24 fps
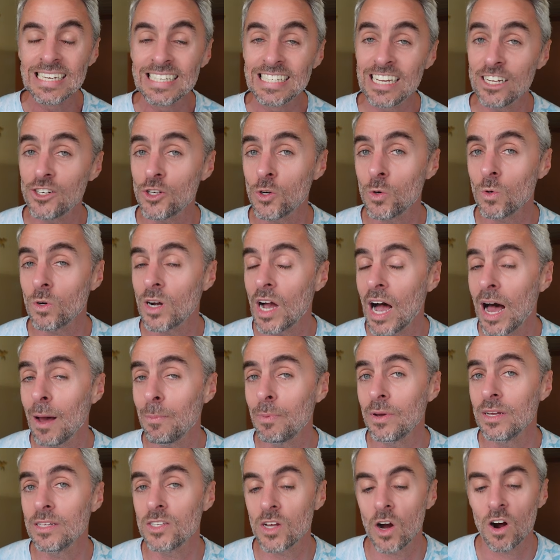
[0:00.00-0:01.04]
Digital
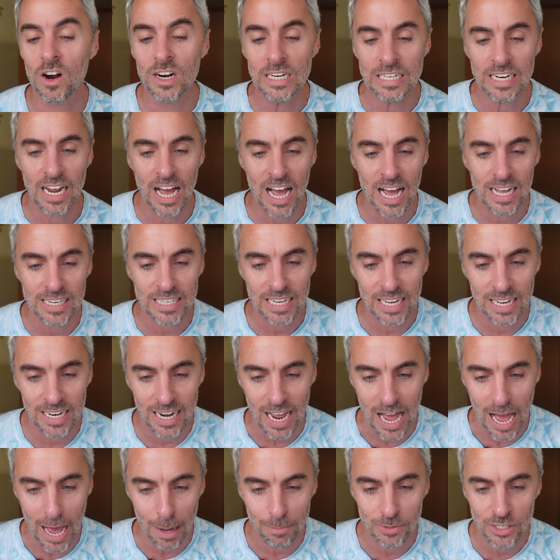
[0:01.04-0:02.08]
copies are not an
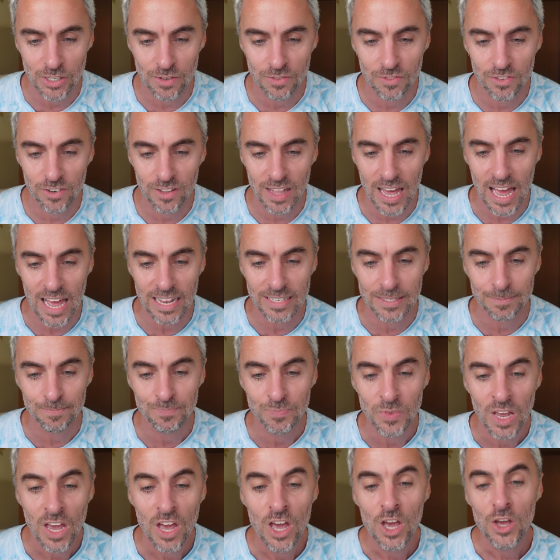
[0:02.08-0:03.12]
option for that.
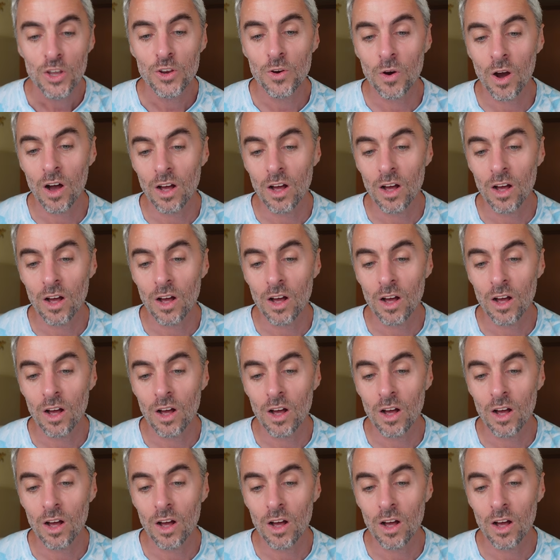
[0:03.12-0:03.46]
You're